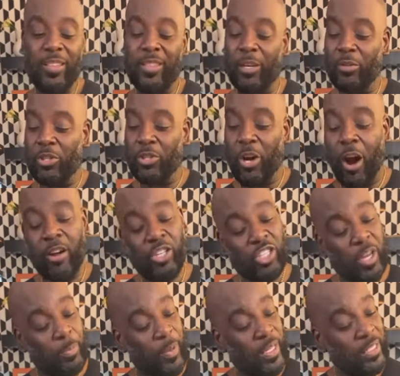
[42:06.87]
They'll start
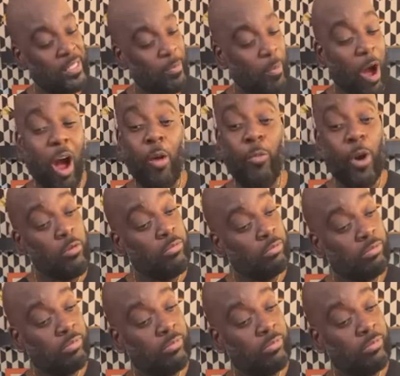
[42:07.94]
shipping tomorrow.